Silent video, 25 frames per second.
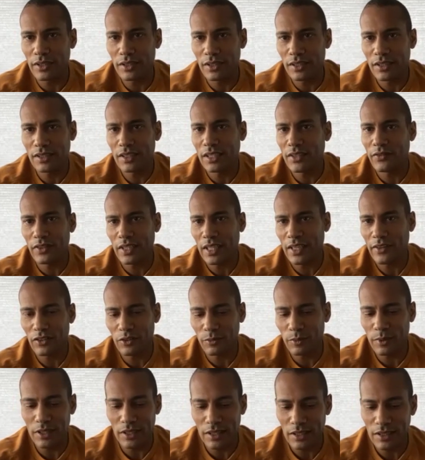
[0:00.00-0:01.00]
Doesn't even have to
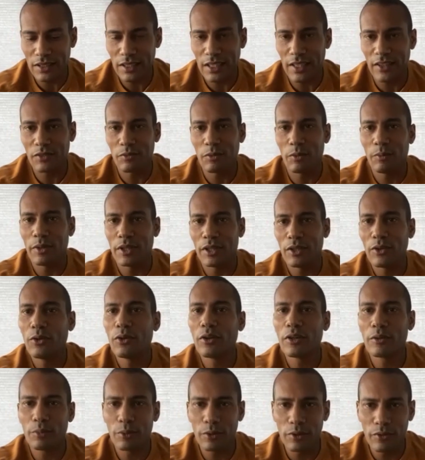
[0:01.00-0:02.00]
be ETFs, but my
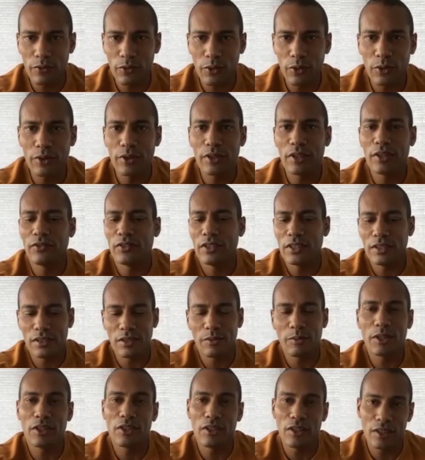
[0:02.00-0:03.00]
core portfolio, these are
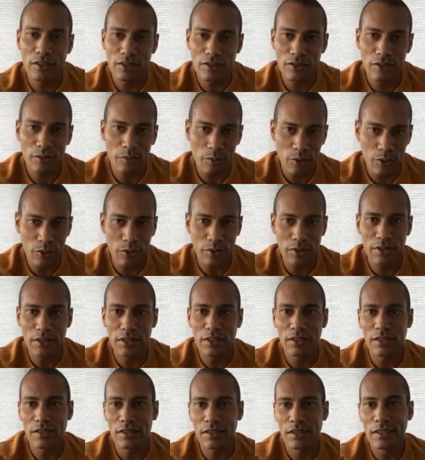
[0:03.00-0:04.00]
my long-term
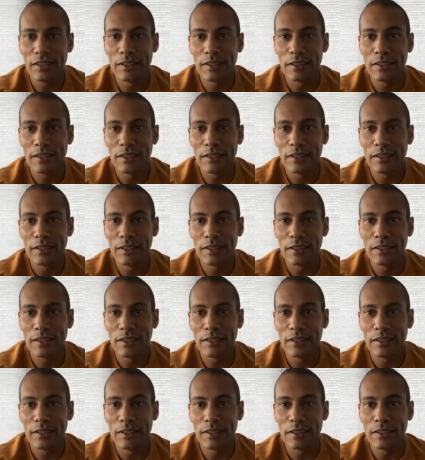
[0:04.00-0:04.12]
holdings.